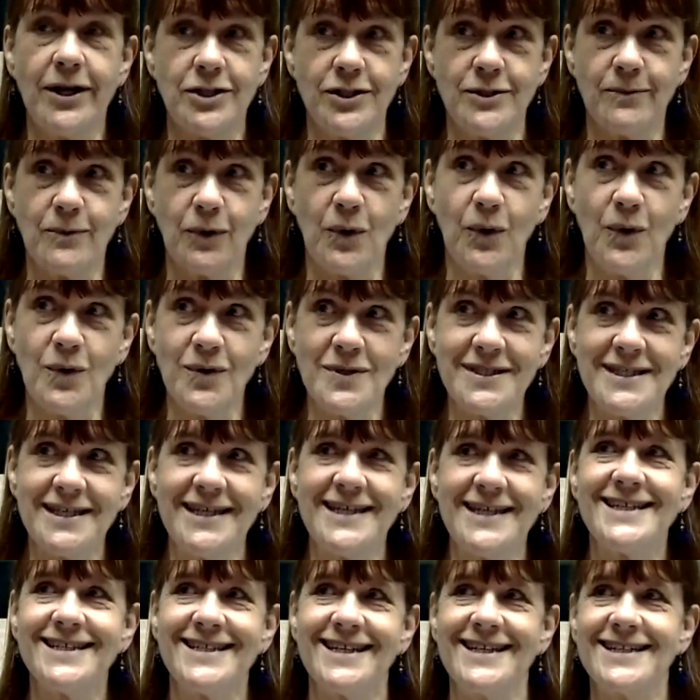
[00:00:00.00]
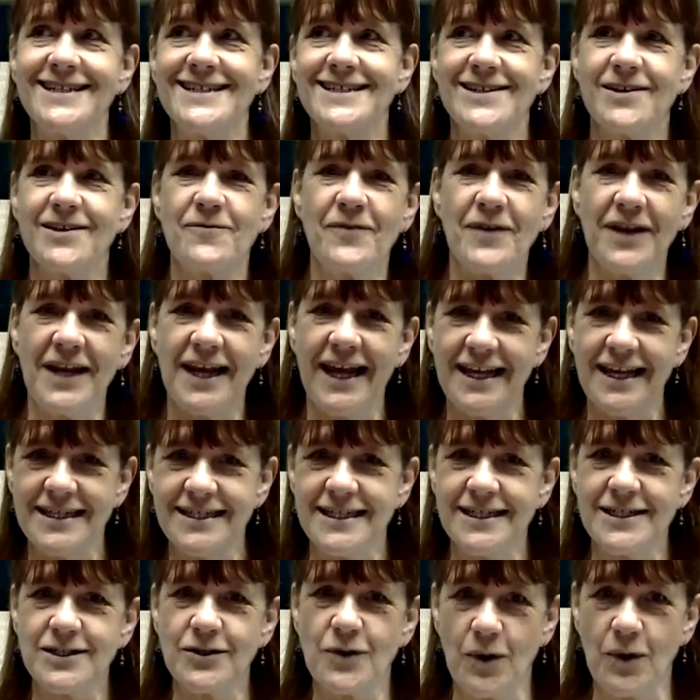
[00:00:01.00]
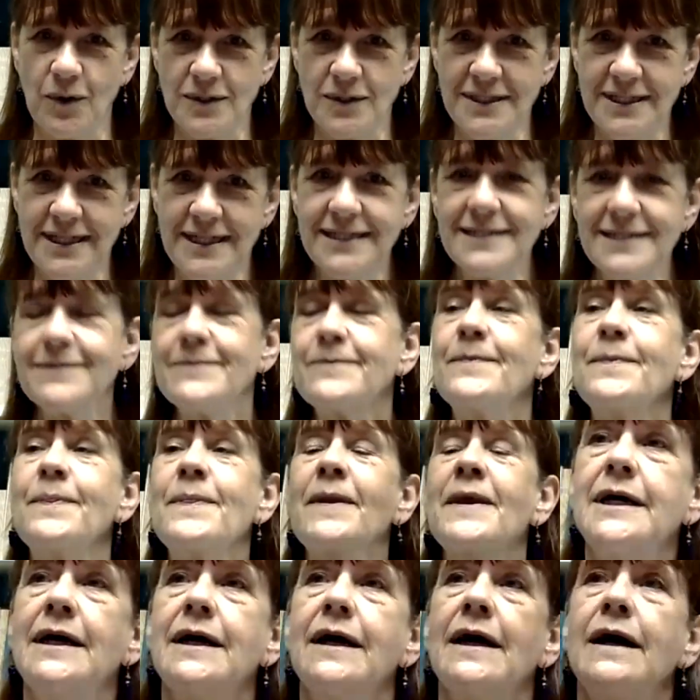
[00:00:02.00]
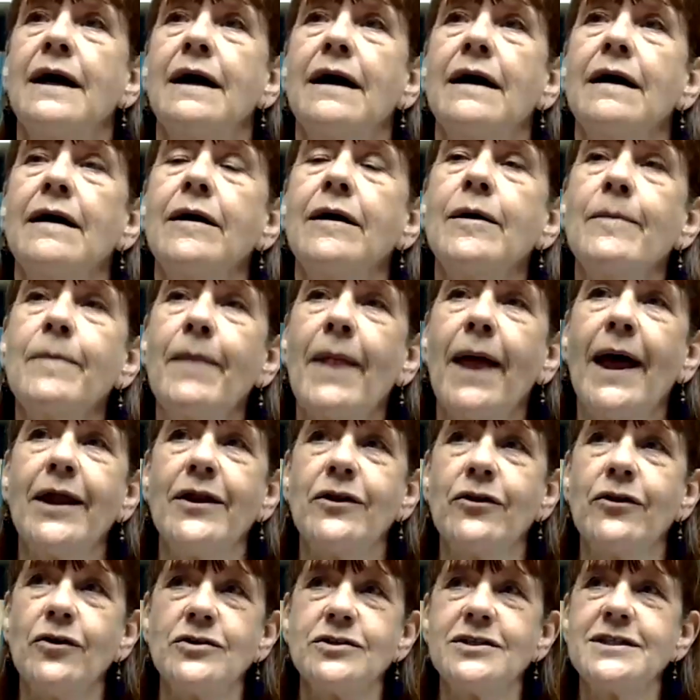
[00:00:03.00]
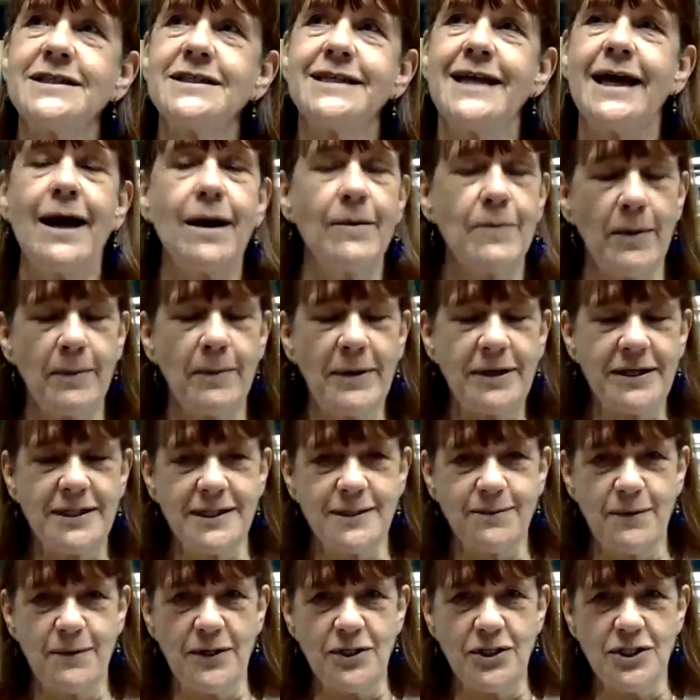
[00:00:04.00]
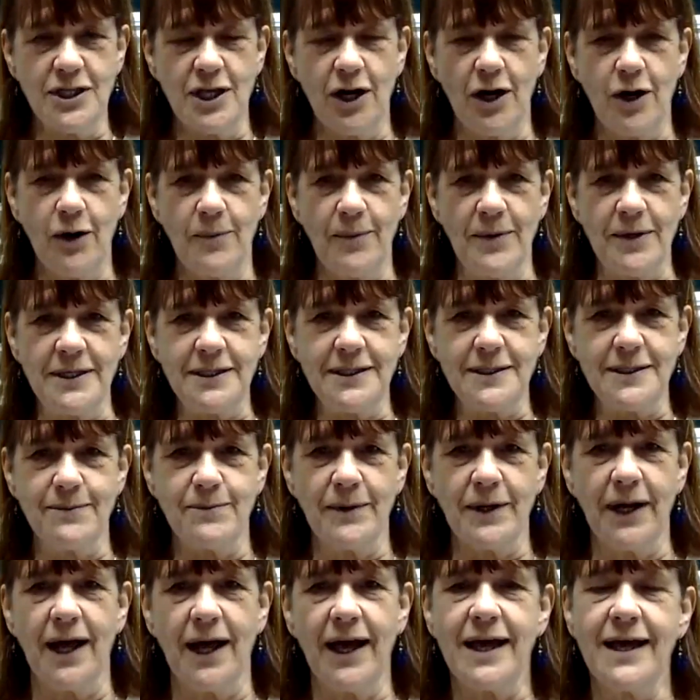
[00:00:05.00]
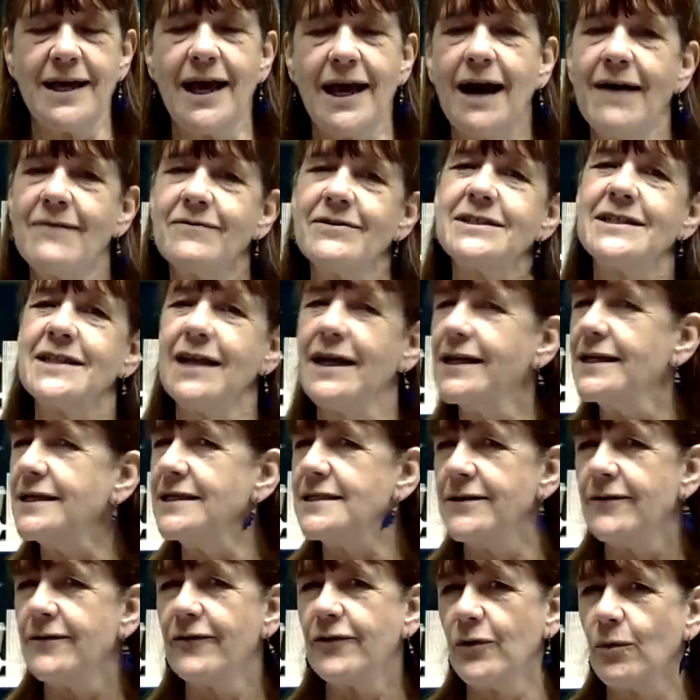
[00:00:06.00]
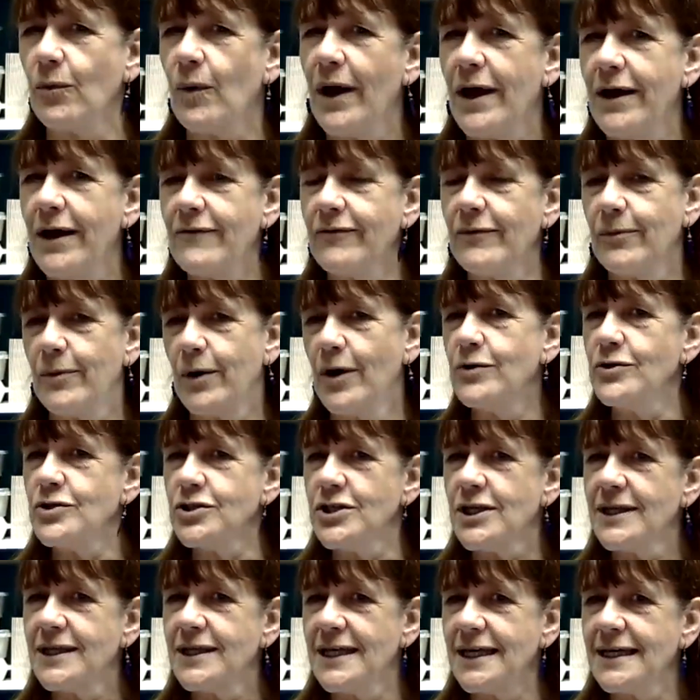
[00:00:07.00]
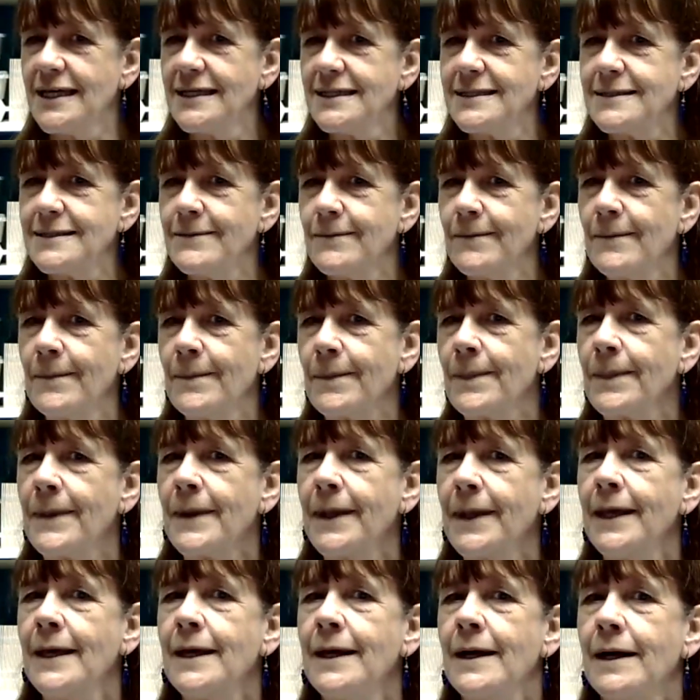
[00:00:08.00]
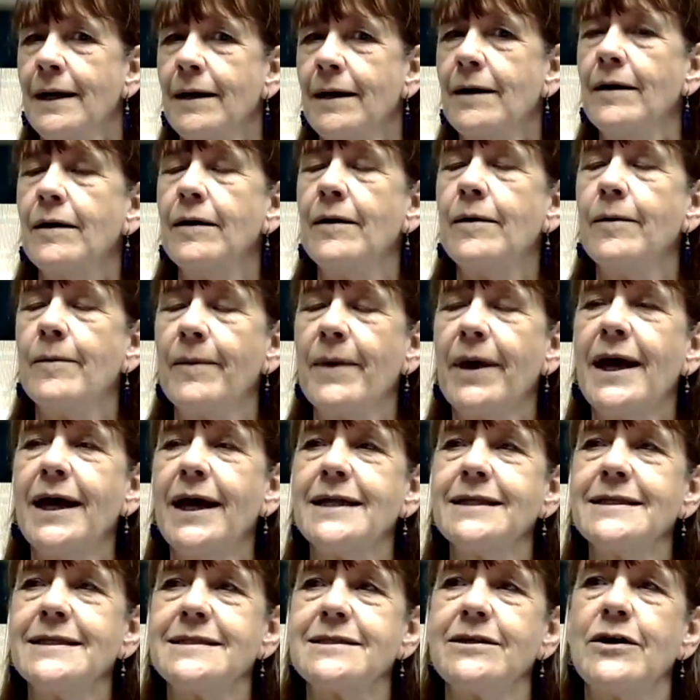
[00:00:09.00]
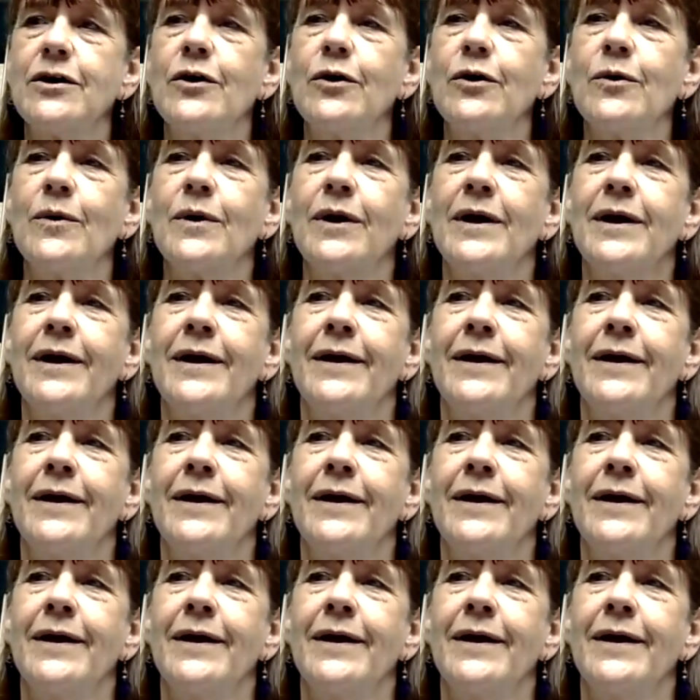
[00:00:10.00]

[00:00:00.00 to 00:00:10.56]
gym courses and affiliated courses. Um, and not to say I'm a better speech therapist, but I have a slightly different way of approaching things. Um, and so